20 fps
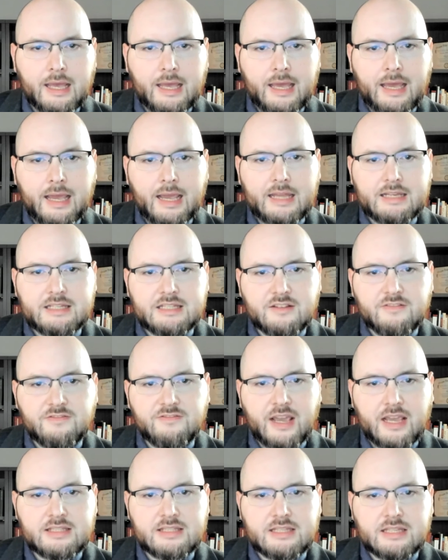In
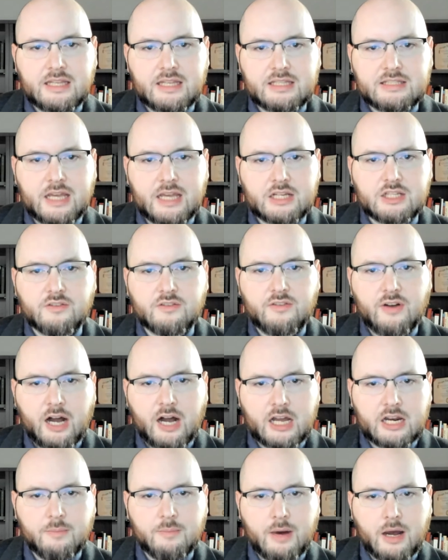defacing the statue of
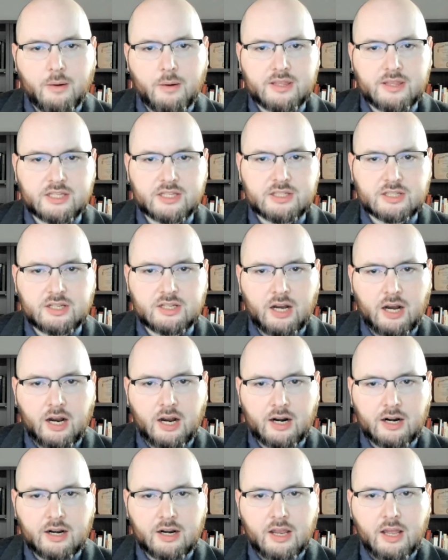Hanuman with a
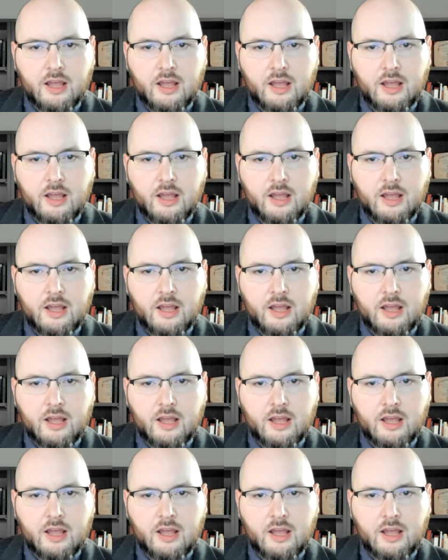cigar,